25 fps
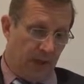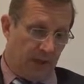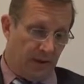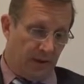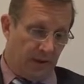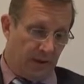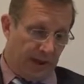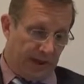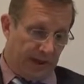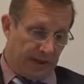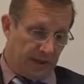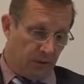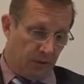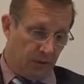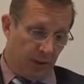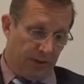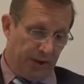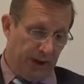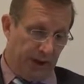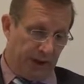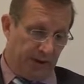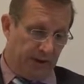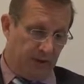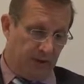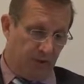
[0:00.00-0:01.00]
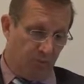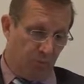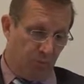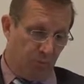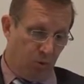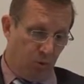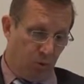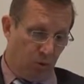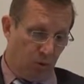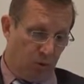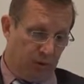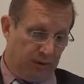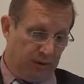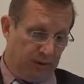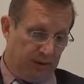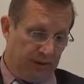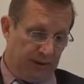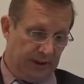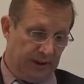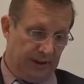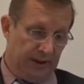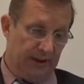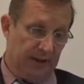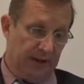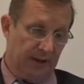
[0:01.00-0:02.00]
The next one that's important
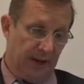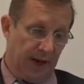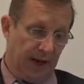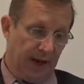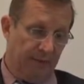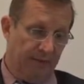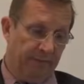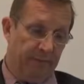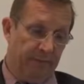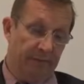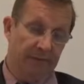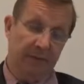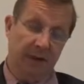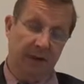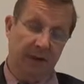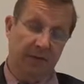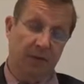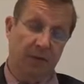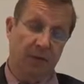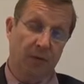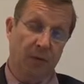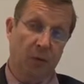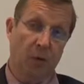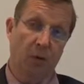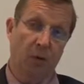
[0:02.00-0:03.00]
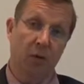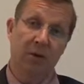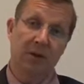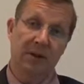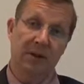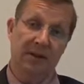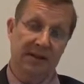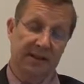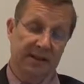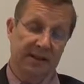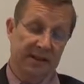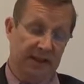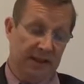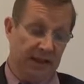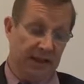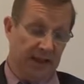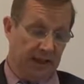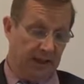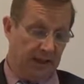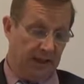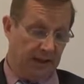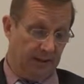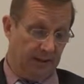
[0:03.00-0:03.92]
is 54C.